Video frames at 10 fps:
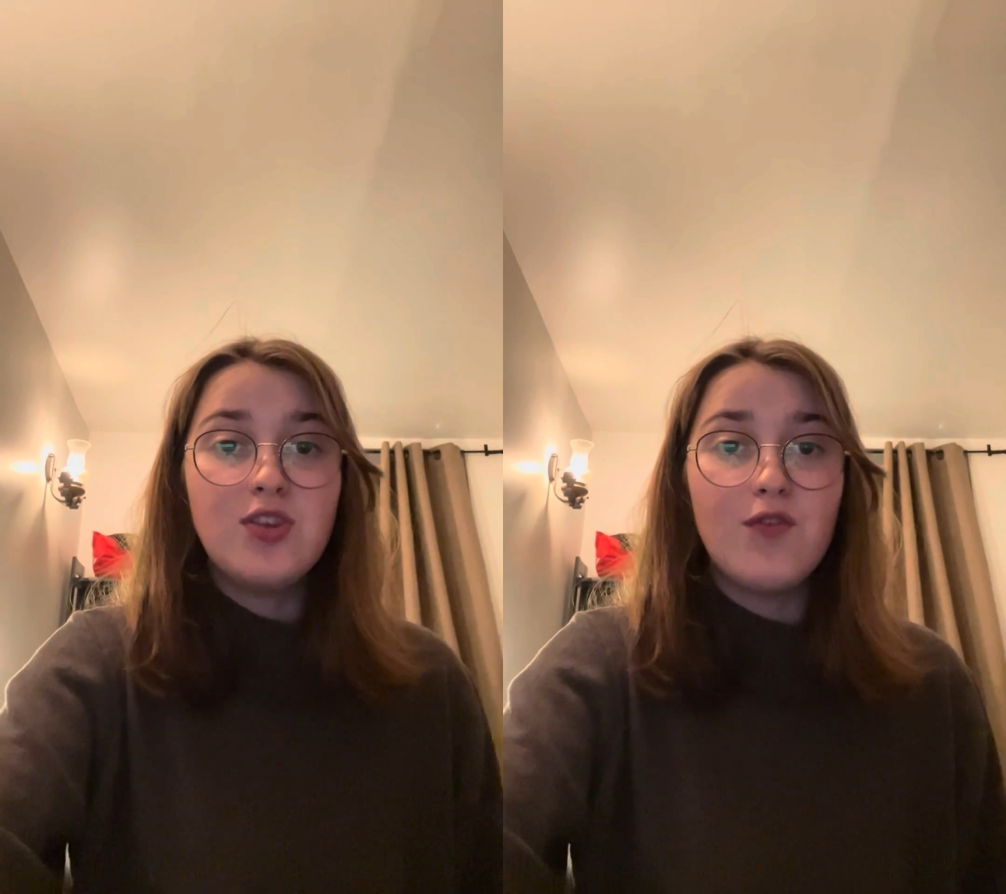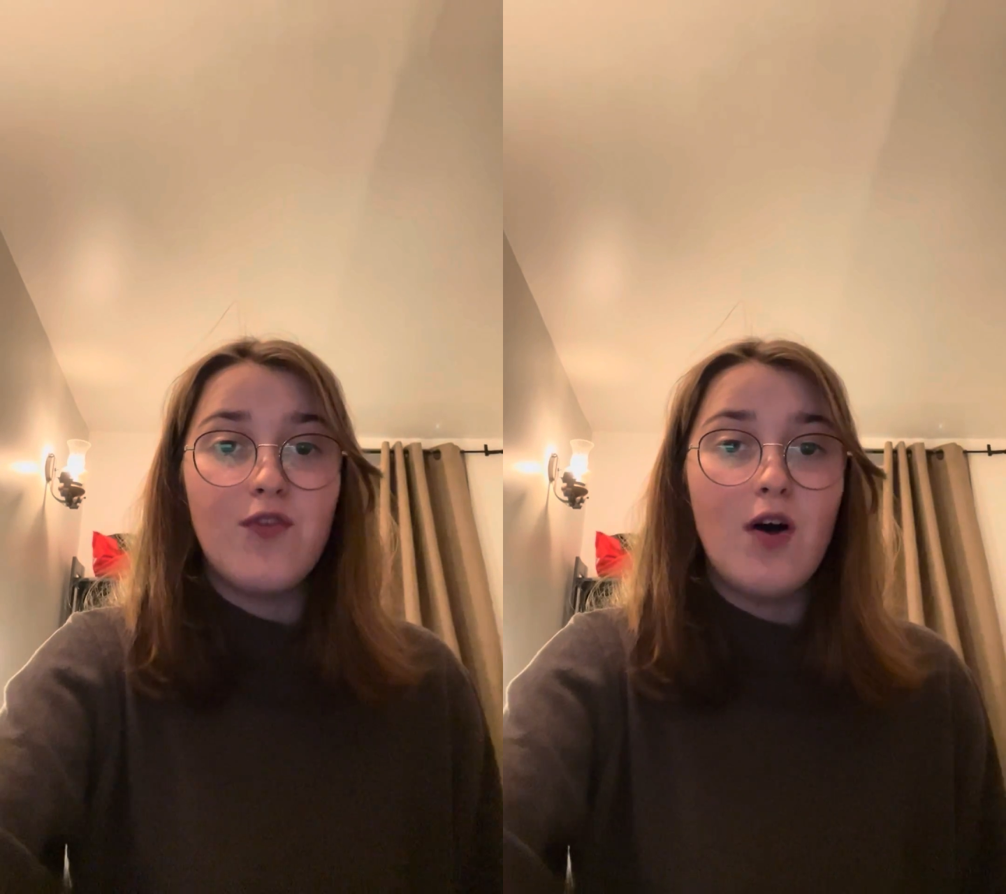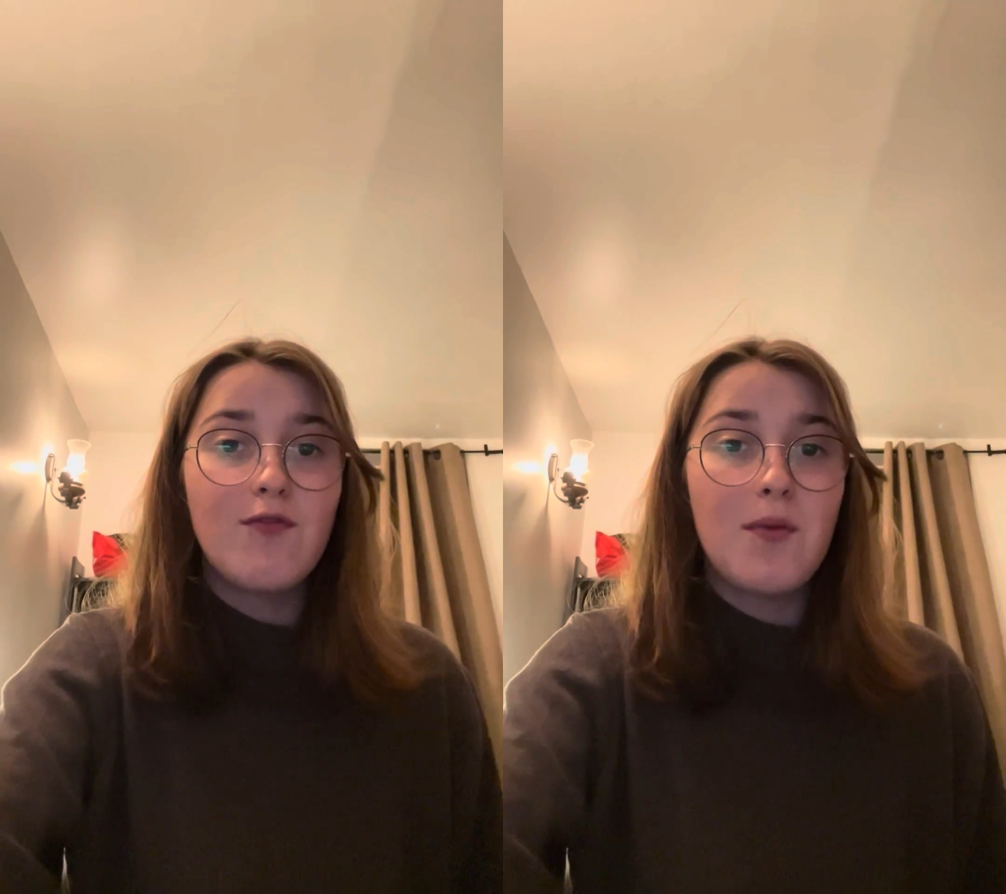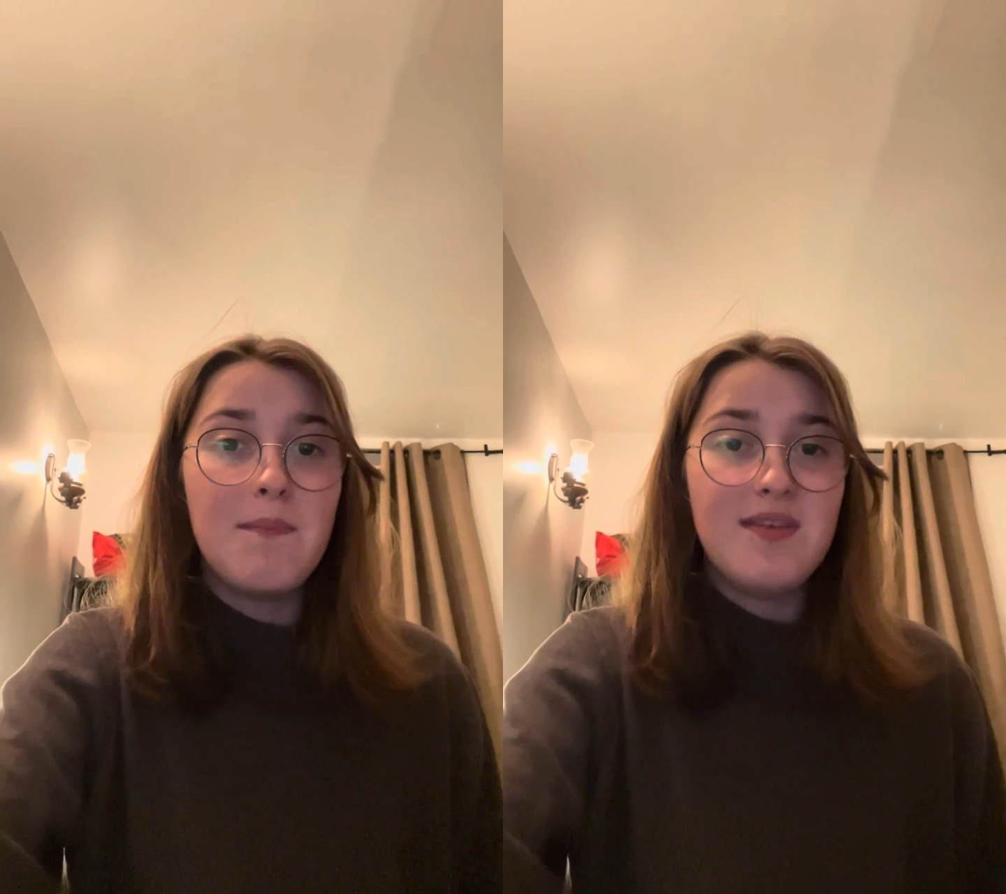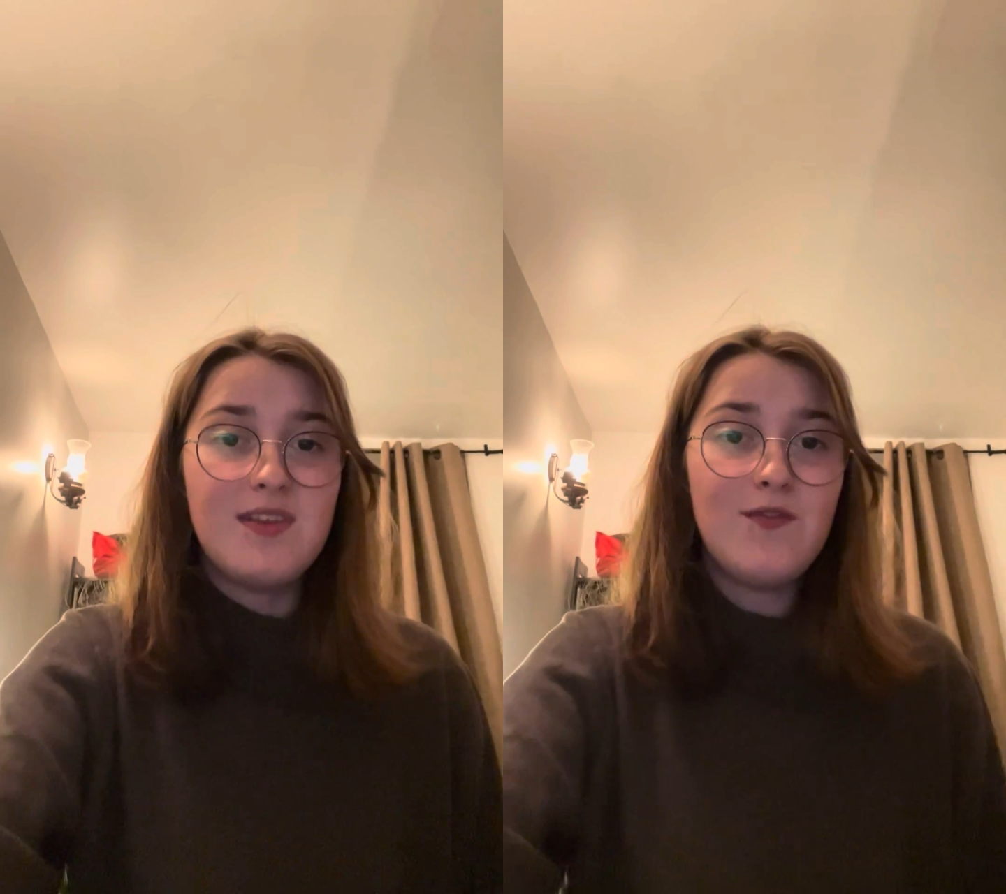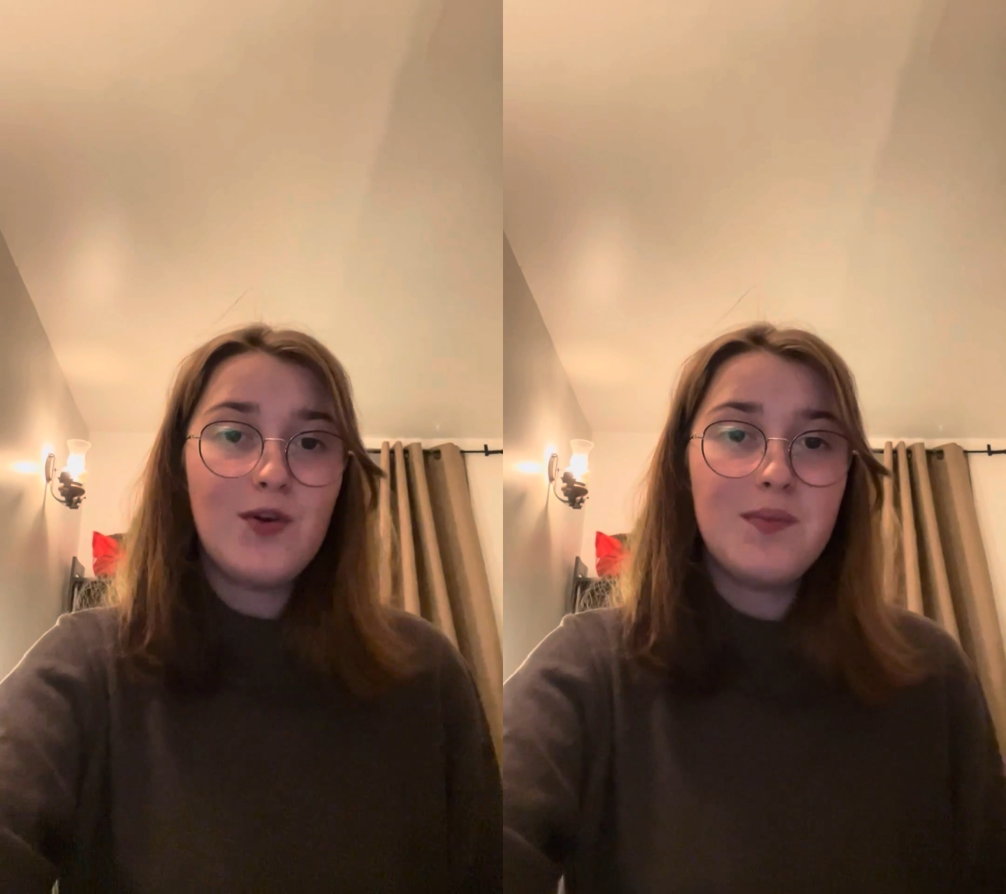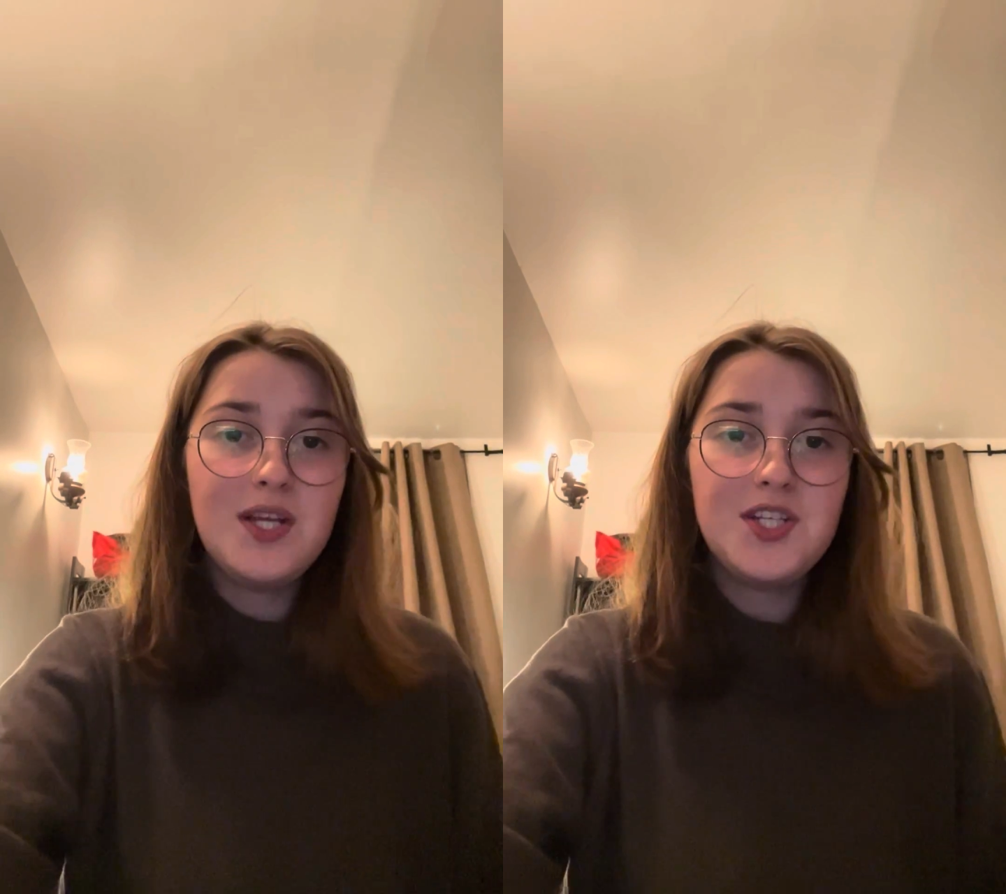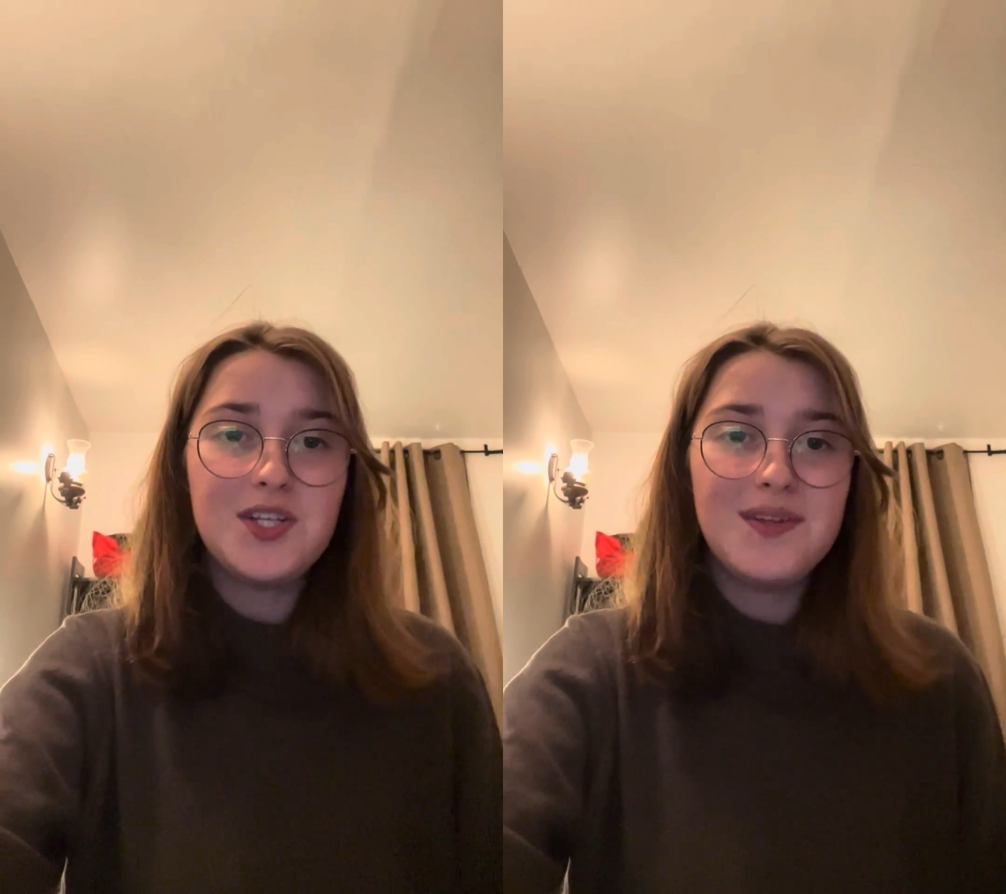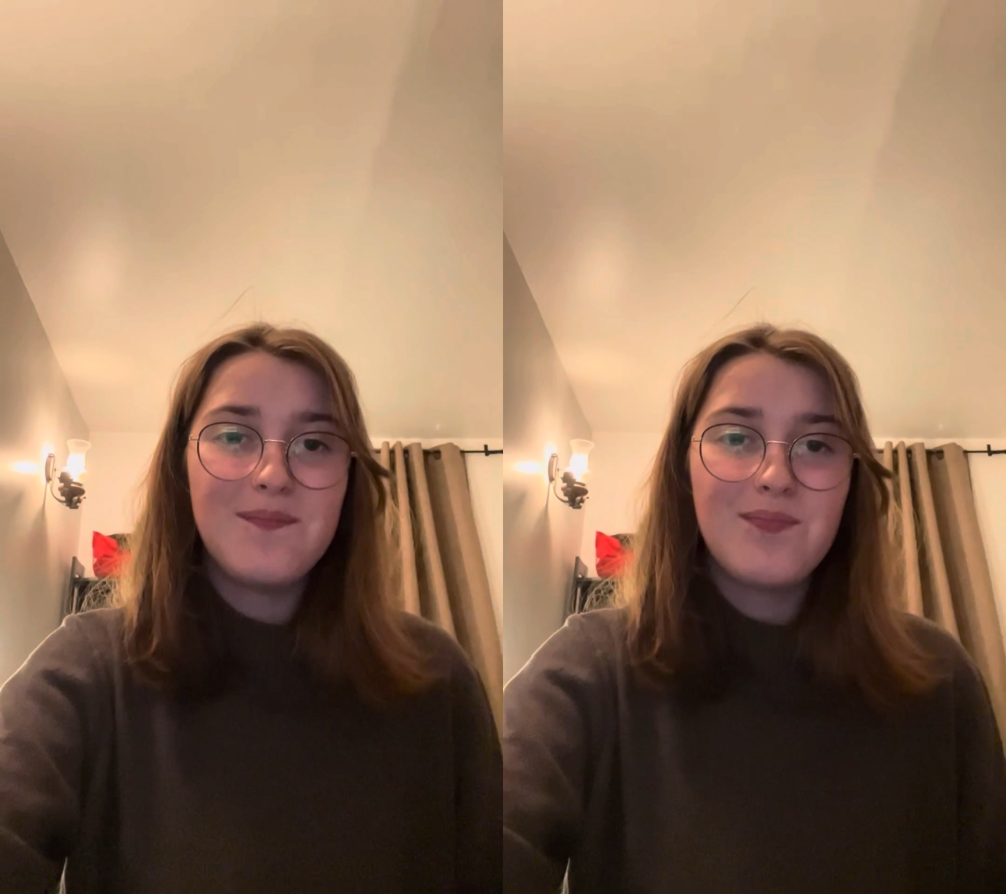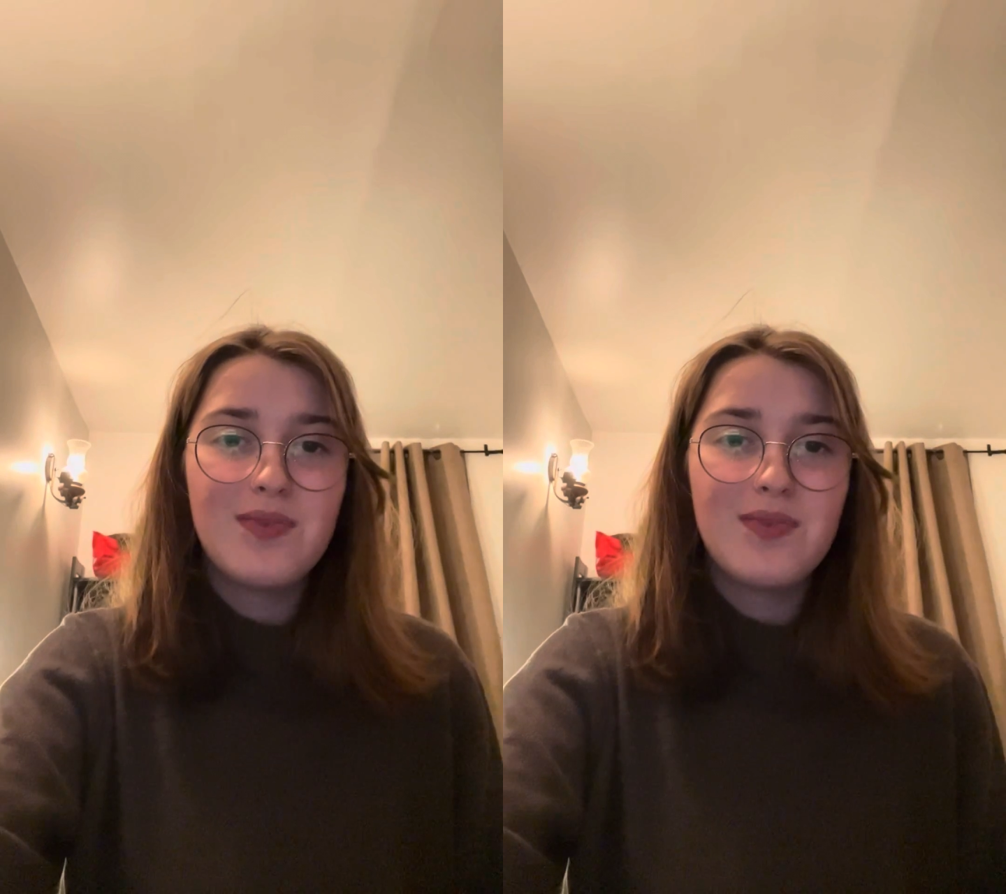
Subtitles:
to fall for misinformation.